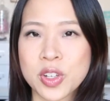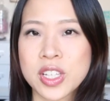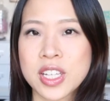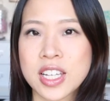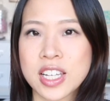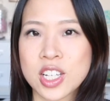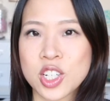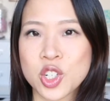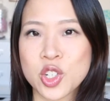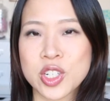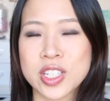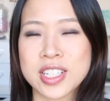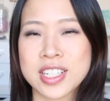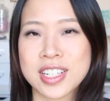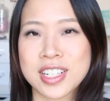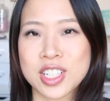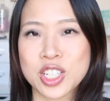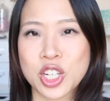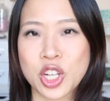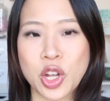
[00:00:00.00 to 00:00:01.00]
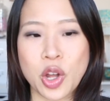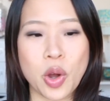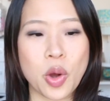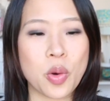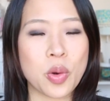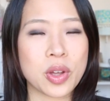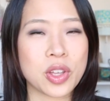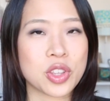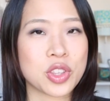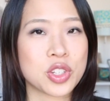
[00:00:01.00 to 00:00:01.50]
really interesting to
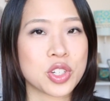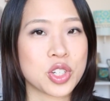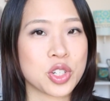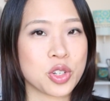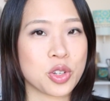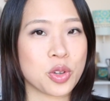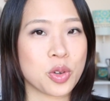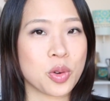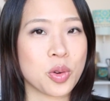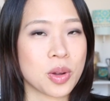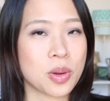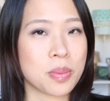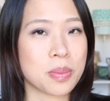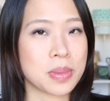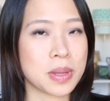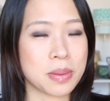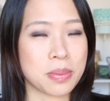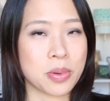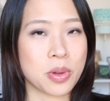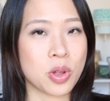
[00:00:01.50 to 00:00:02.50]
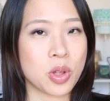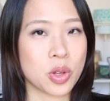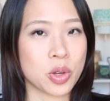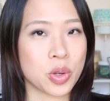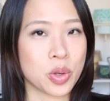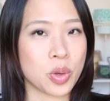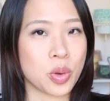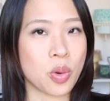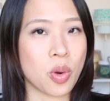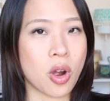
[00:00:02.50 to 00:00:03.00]
go with two people
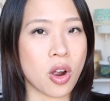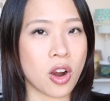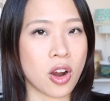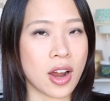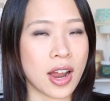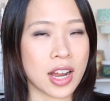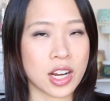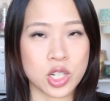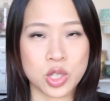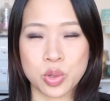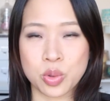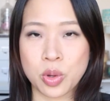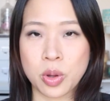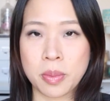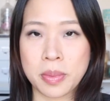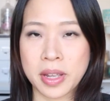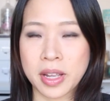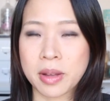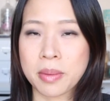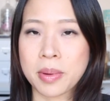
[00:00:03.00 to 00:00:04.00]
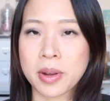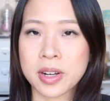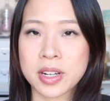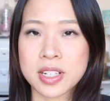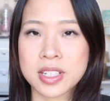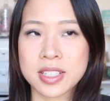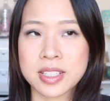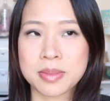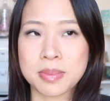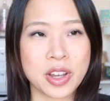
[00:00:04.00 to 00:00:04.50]
who are actual makeup
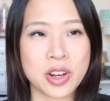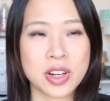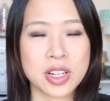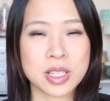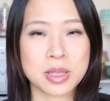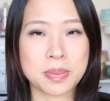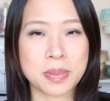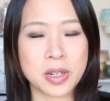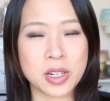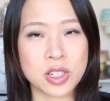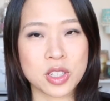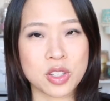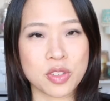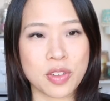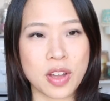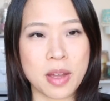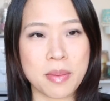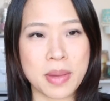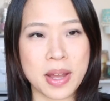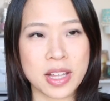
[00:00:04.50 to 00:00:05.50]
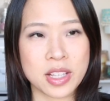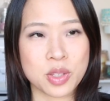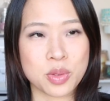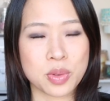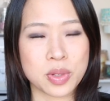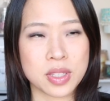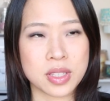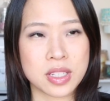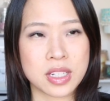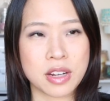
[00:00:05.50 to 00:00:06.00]
artists. Their experience of IMATS
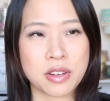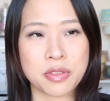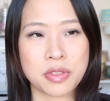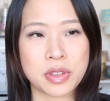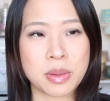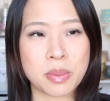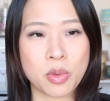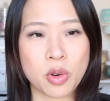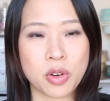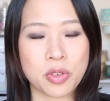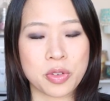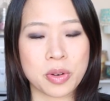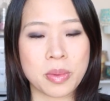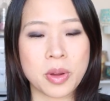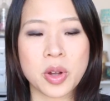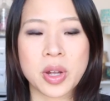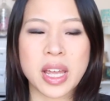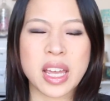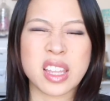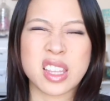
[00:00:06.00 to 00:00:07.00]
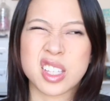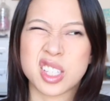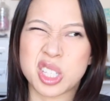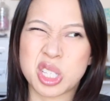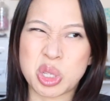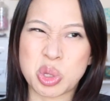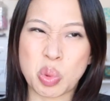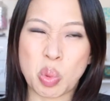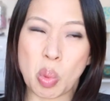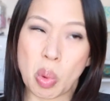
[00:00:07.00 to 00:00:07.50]
was definitely more from, okay, this
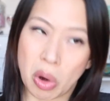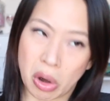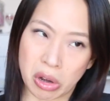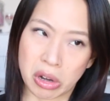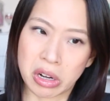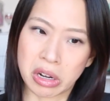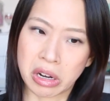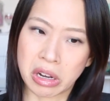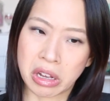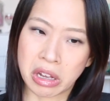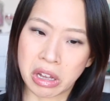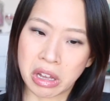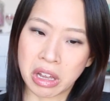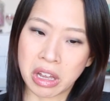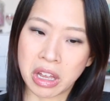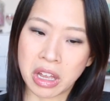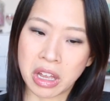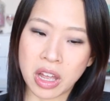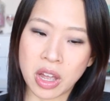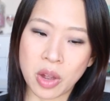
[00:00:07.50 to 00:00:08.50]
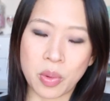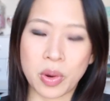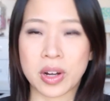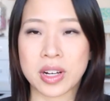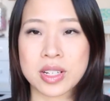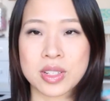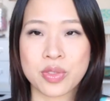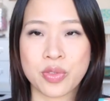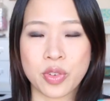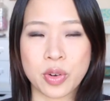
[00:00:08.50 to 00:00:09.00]
is work
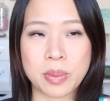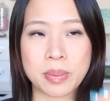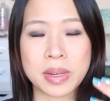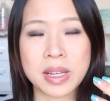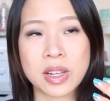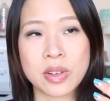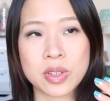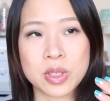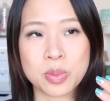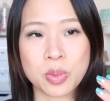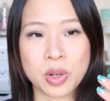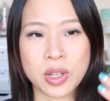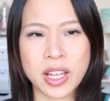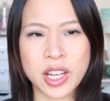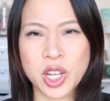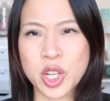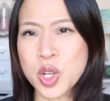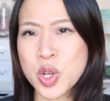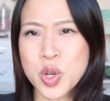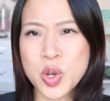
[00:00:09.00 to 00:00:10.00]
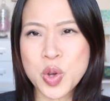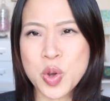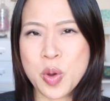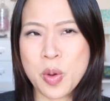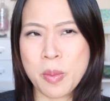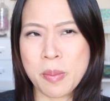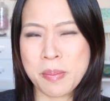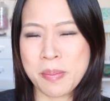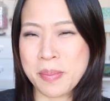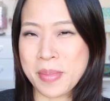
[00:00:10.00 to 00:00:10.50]
Whereas for me, it was more like,
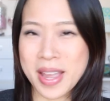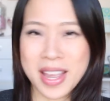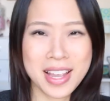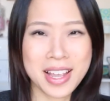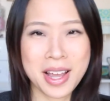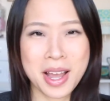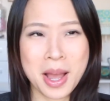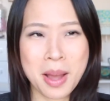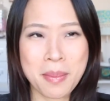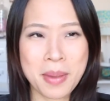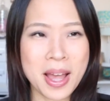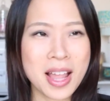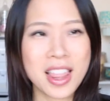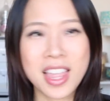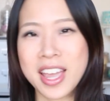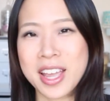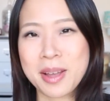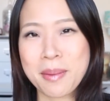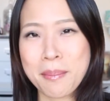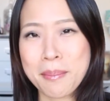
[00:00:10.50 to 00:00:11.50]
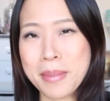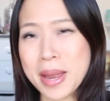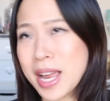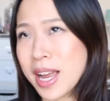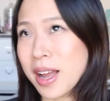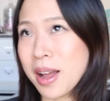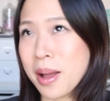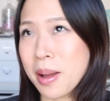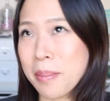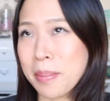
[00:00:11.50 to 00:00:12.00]
ooh, makeup, I like
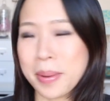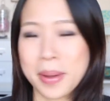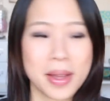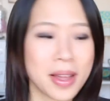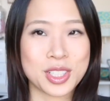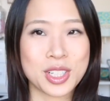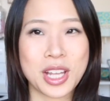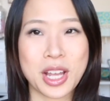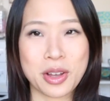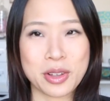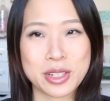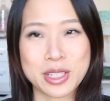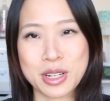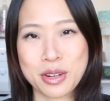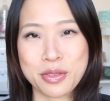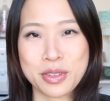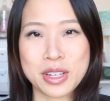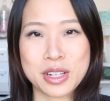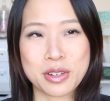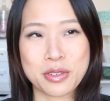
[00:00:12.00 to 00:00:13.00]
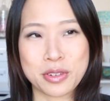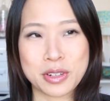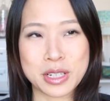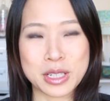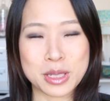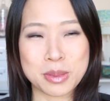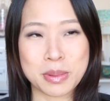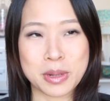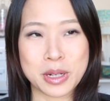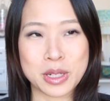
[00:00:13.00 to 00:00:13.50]
makeup. So yeah, it was definitely a different
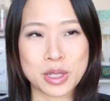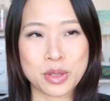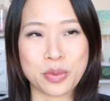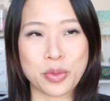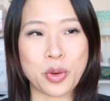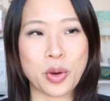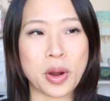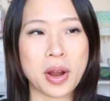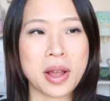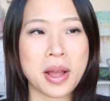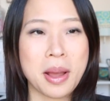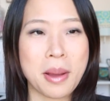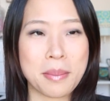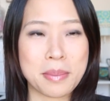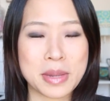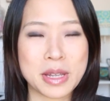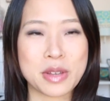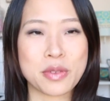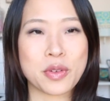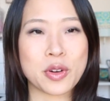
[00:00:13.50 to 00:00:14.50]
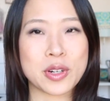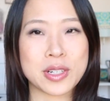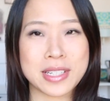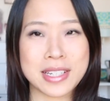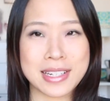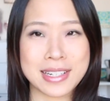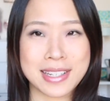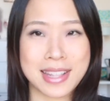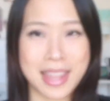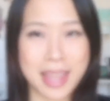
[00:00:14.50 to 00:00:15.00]
experience for me
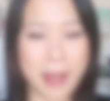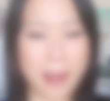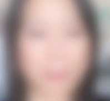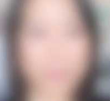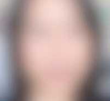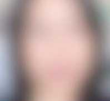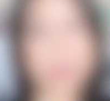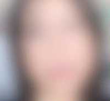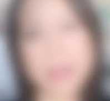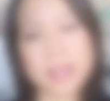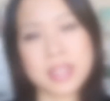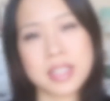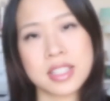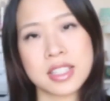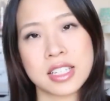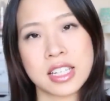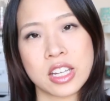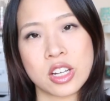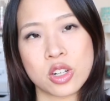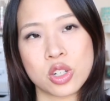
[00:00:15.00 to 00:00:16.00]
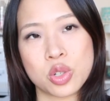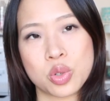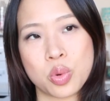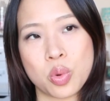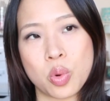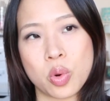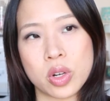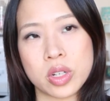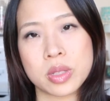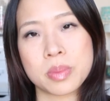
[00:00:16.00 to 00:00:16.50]
versus them. IMATS is geared
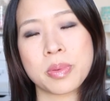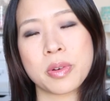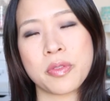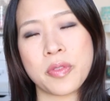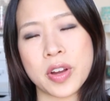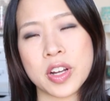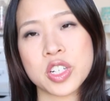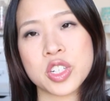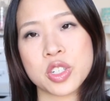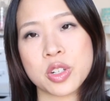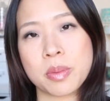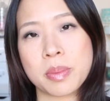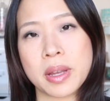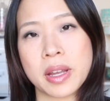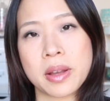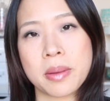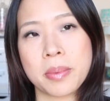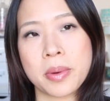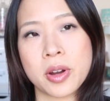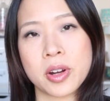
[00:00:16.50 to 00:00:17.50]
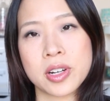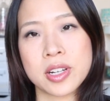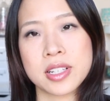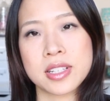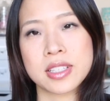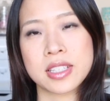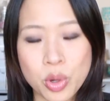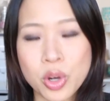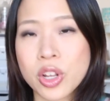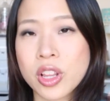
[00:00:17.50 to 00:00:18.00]
towards professional makeup
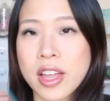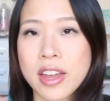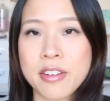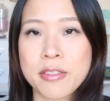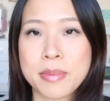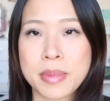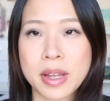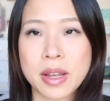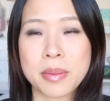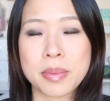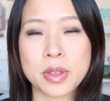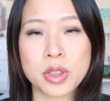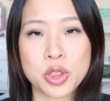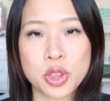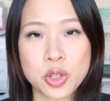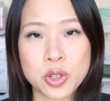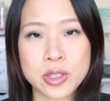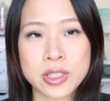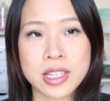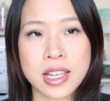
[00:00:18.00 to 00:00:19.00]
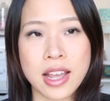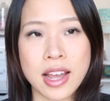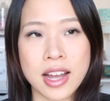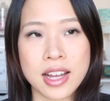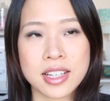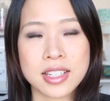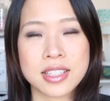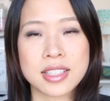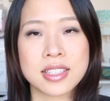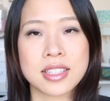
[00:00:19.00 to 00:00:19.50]
artists. There were a lot of makeup
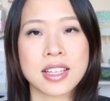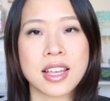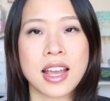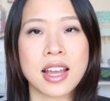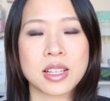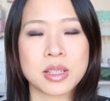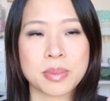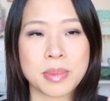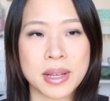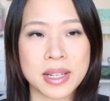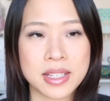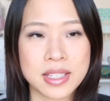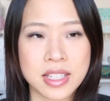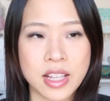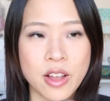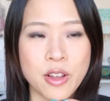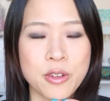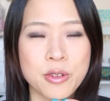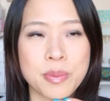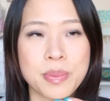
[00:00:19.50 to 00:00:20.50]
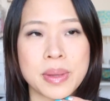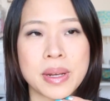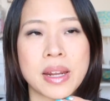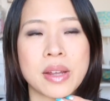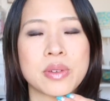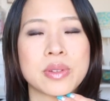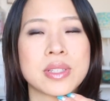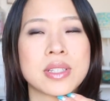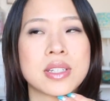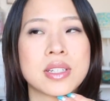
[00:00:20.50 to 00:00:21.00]
enthusiasts as myself, but
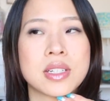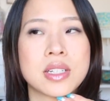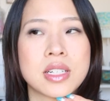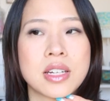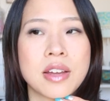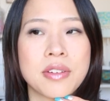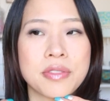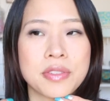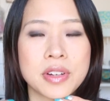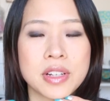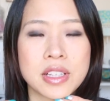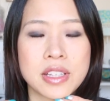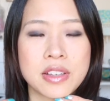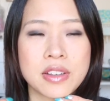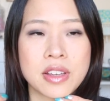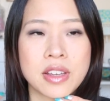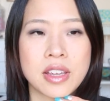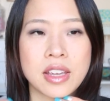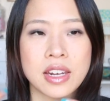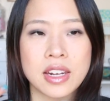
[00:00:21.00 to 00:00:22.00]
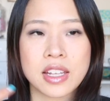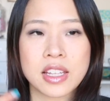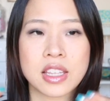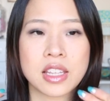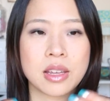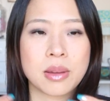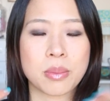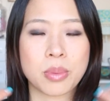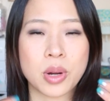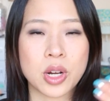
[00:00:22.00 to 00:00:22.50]
I was definitely getting
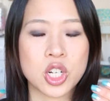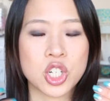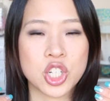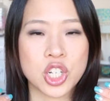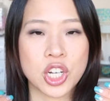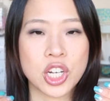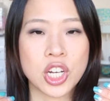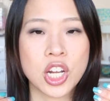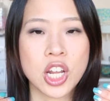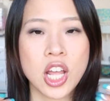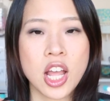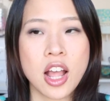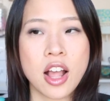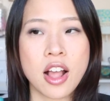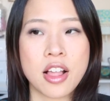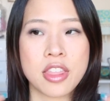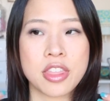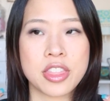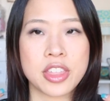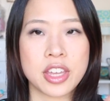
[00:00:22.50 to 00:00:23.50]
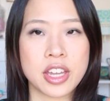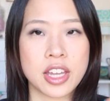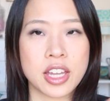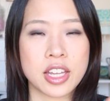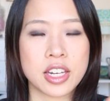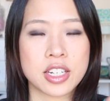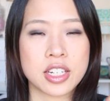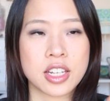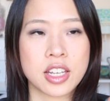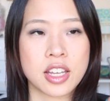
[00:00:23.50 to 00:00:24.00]
the impression
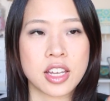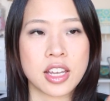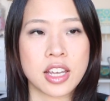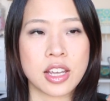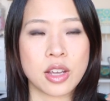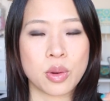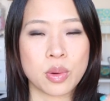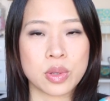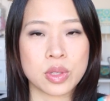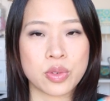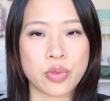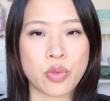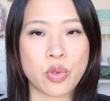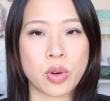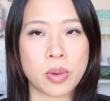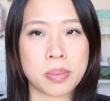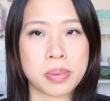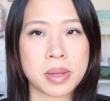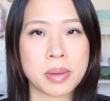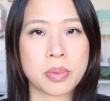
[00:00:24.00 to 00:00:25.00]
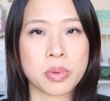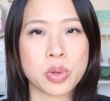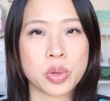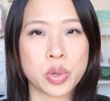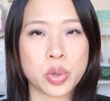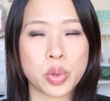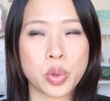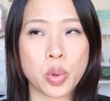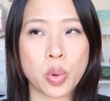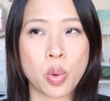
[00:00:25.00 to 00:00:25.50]
that it was for people
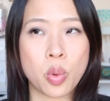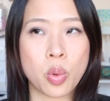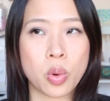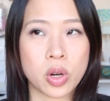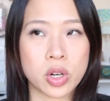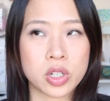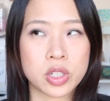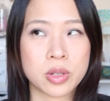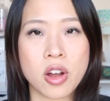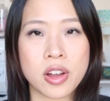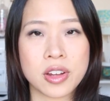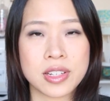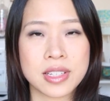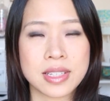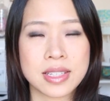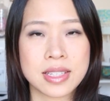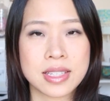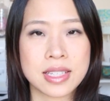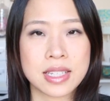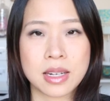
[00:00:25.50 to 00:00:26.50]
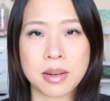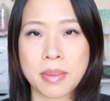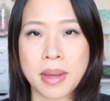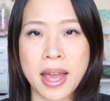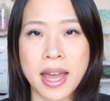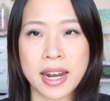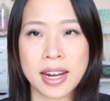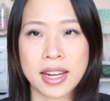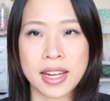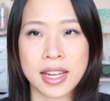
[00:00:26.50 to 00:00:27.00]
who worked on
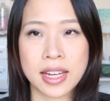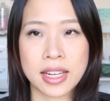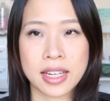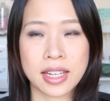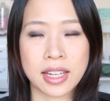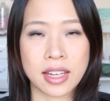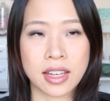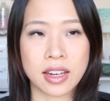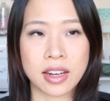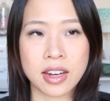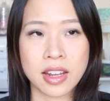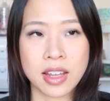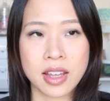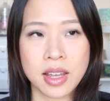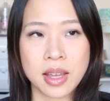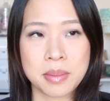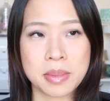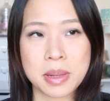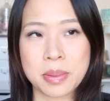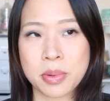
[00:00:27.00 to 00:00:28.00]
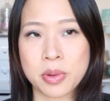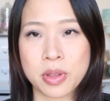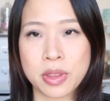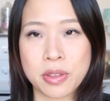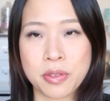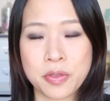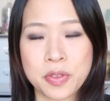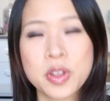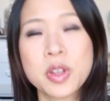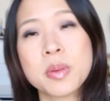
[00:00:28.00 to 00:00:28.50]
cinematic and people in
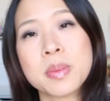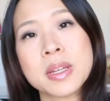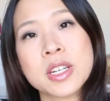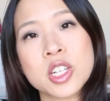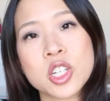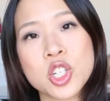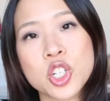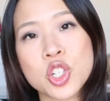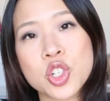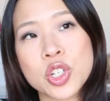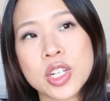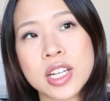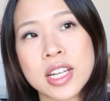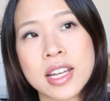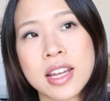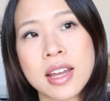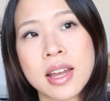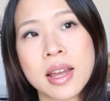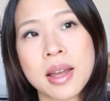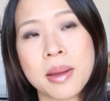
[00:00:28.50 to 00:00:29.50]
the film industry